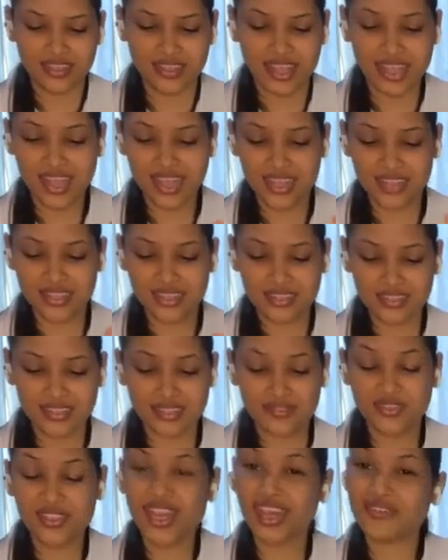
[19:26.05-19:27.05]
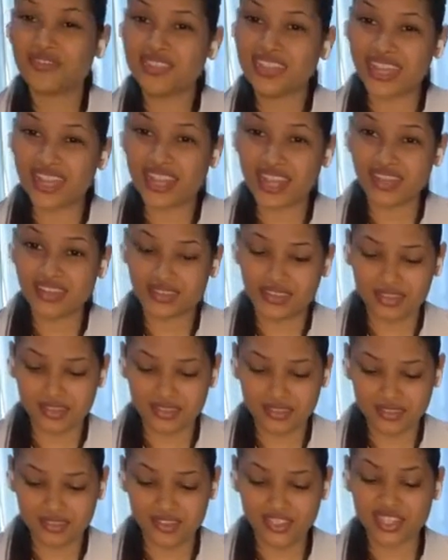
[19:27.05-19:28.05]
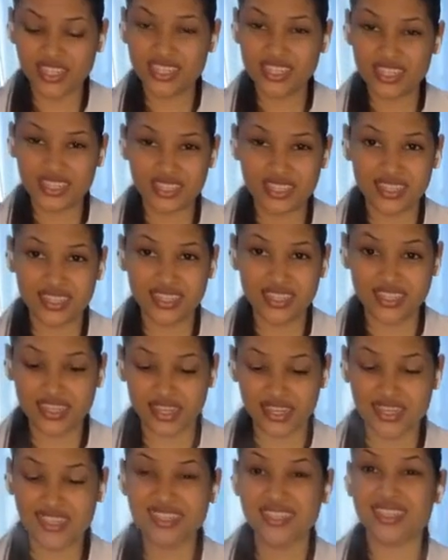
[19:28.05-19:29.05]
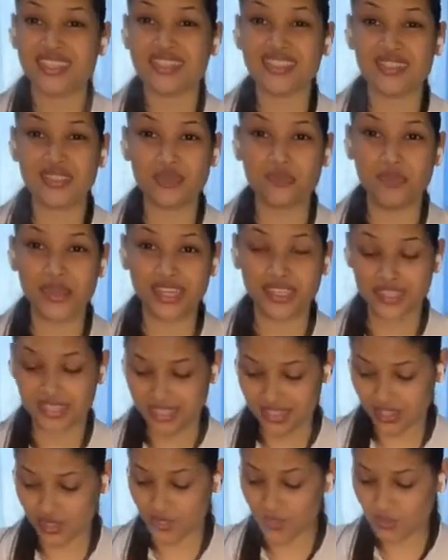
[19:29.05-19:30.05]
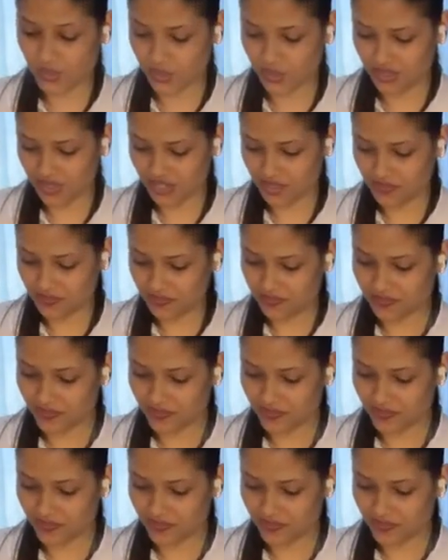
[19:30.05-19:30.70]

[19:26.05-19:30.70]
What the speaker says: And if you haven't had Anchor cheeses as yet, guys, it's the best. It's so good.